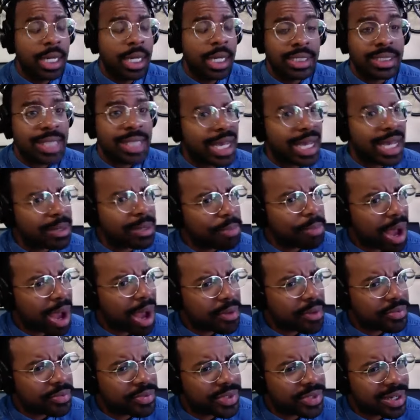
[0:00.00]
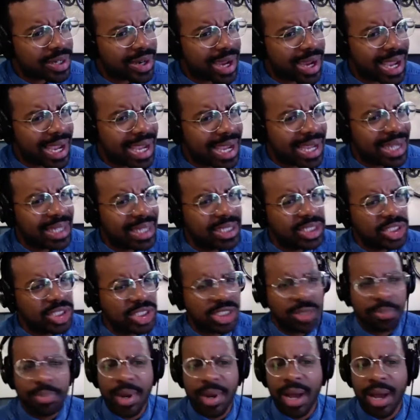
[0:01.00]
It's not about their age, it's
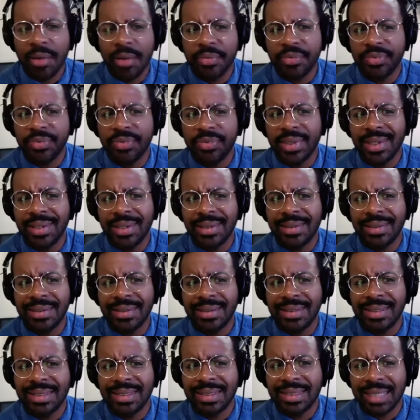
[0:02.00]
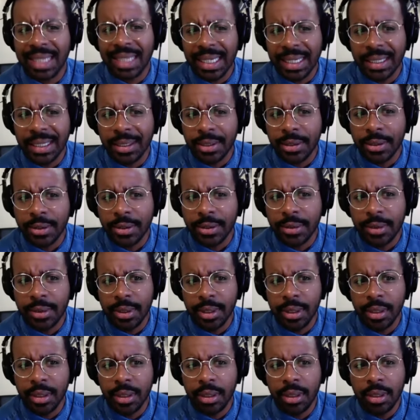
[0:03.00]
about their skill.
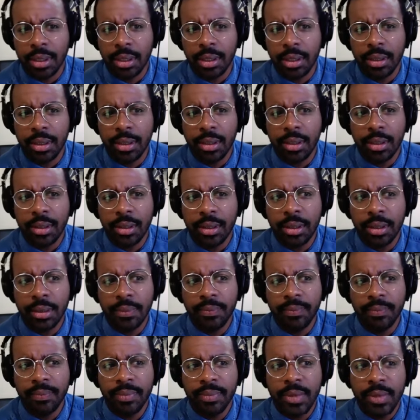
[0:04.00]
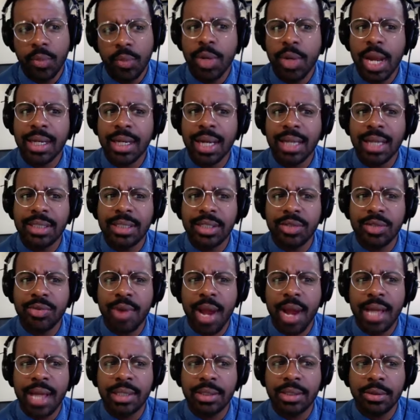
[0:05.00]
When I got to
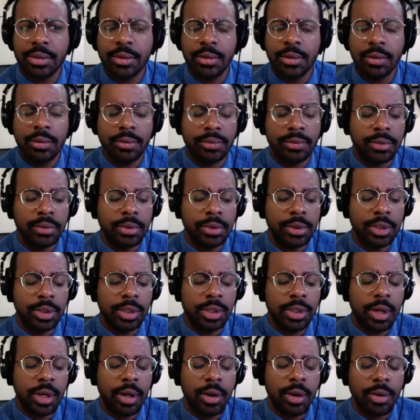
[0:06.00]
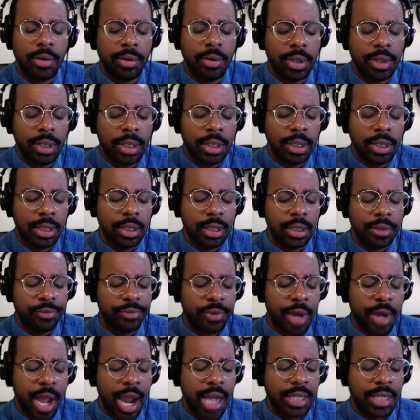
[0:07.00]
grad school, you know,
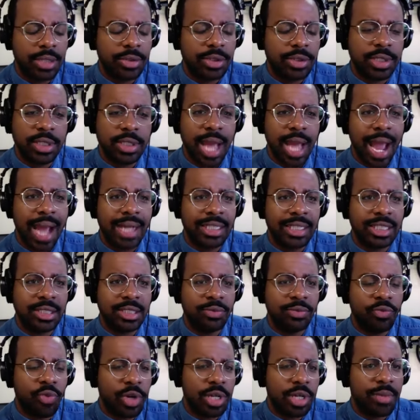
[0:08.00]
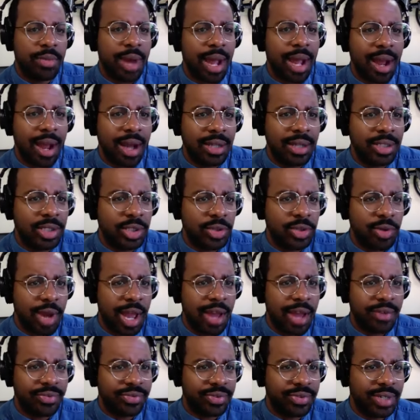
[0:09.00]
I used to ask one of my
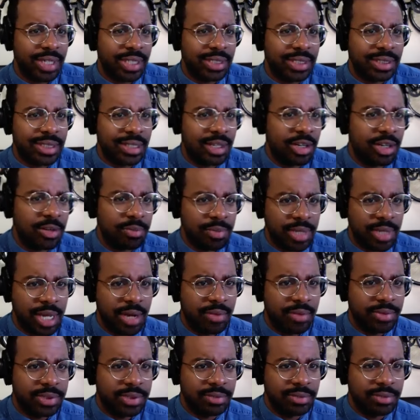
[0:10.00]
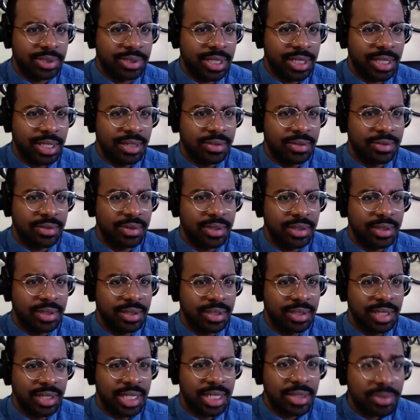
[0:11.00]
undergrad friends to help me out with some stuff.
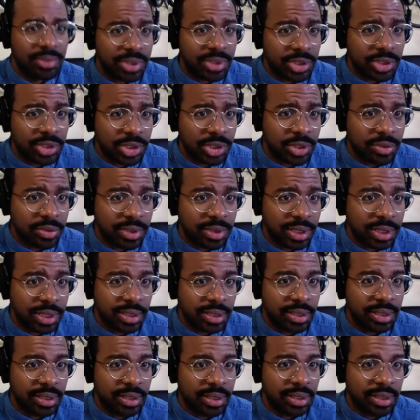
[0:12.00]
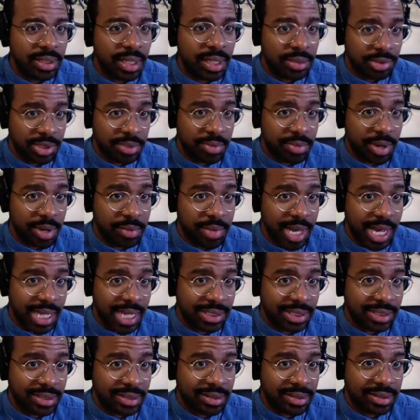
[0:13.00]
And he was a junior. I was in my
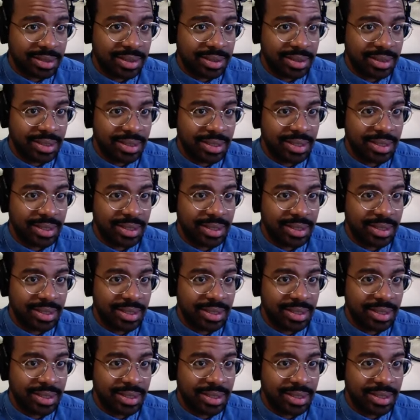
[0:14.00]
master's.